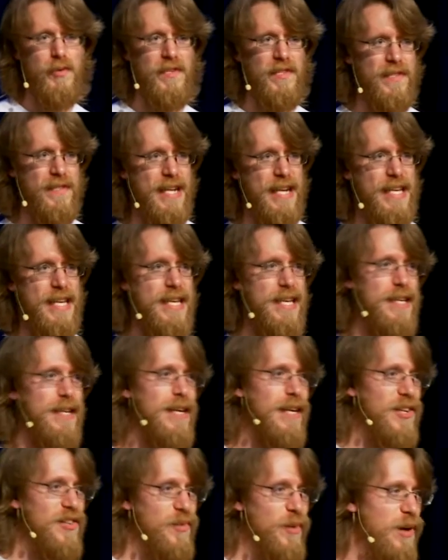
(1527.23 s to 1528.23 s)
a steady
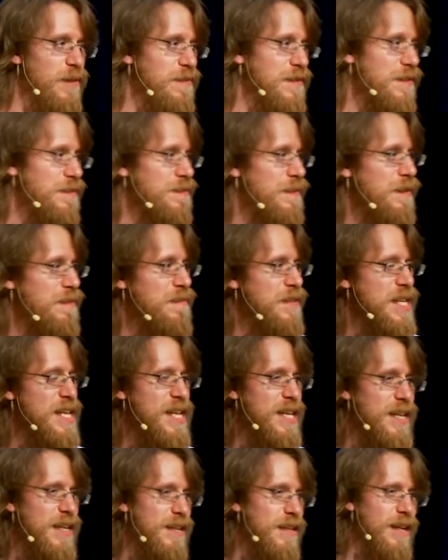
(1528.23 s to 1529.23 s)
12 to
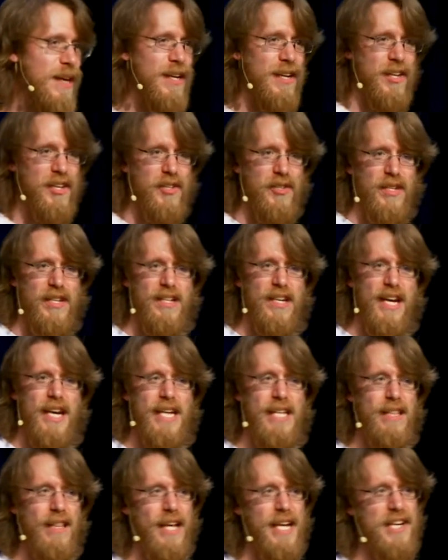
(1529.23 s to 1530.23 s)
15, on a good
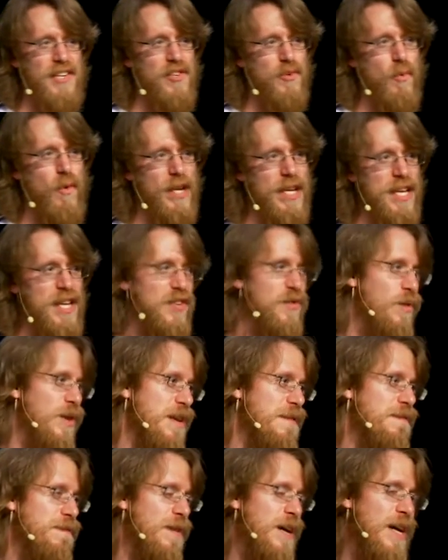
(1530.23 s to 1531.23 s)
night, 20,
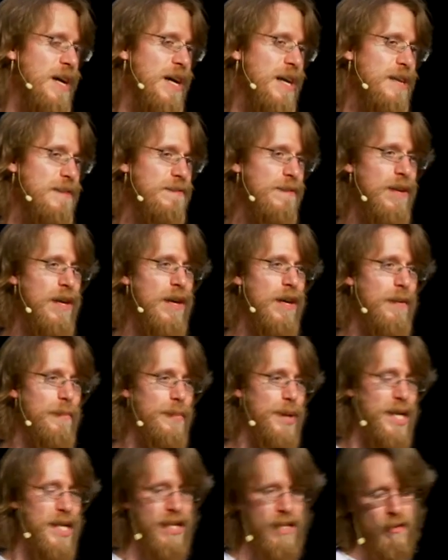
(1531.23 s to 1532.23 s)
25.
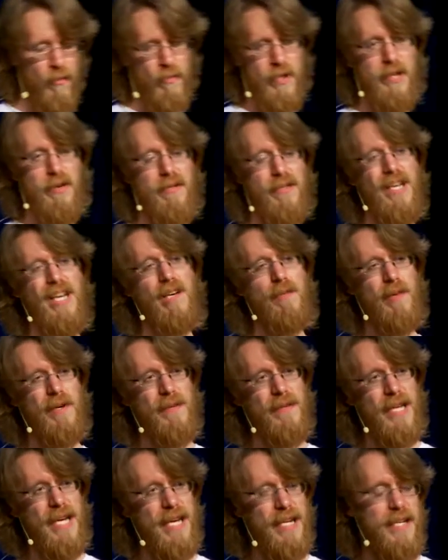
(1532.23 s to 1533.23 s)
But when you think
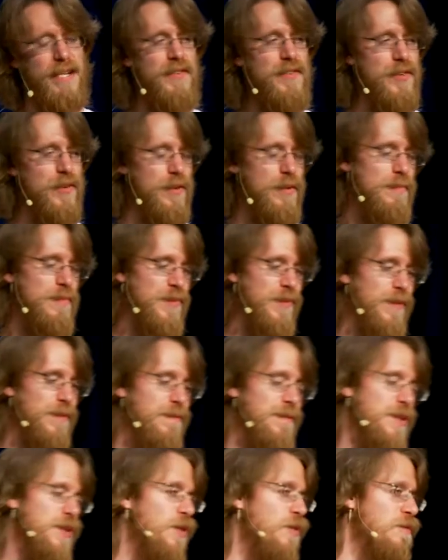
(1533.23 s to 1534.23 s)
about that in terms
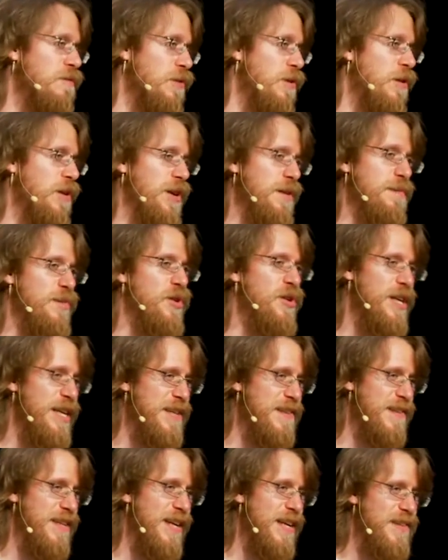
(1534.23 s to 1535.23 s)
of the overall community
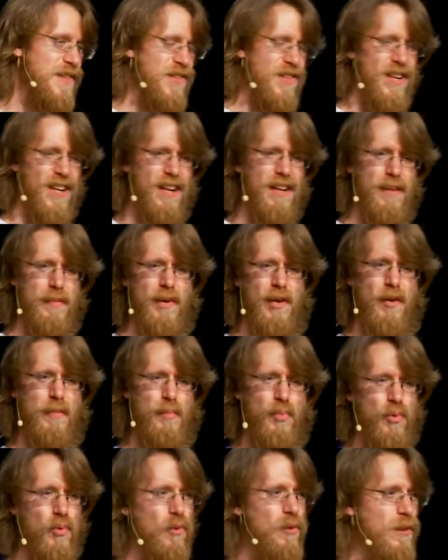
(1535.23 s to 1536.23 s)
size, talking about a
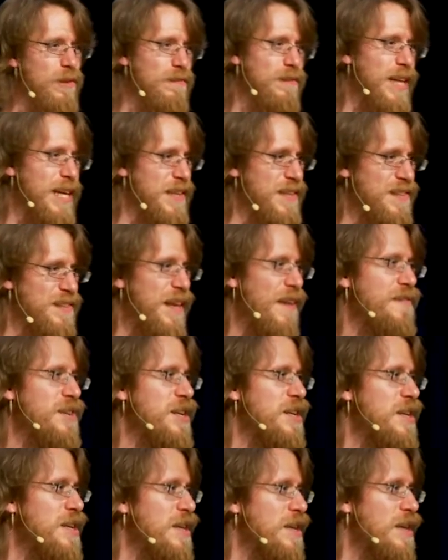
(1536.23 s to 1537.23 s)
pool of
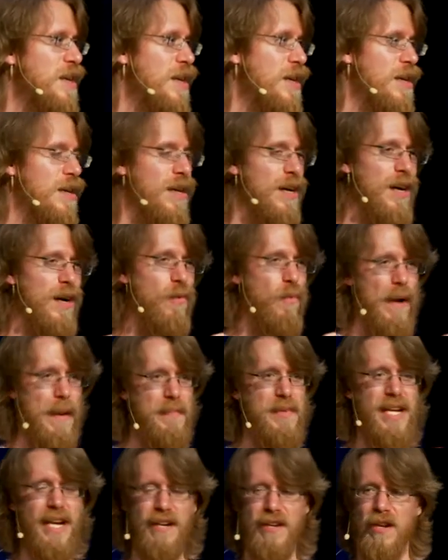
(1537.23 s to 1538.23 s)
70
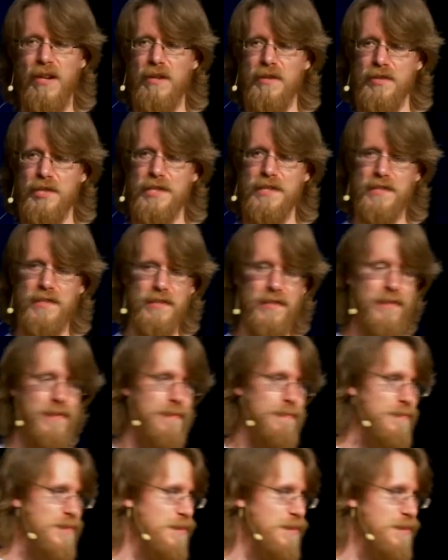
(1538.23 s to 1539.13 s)
web technologies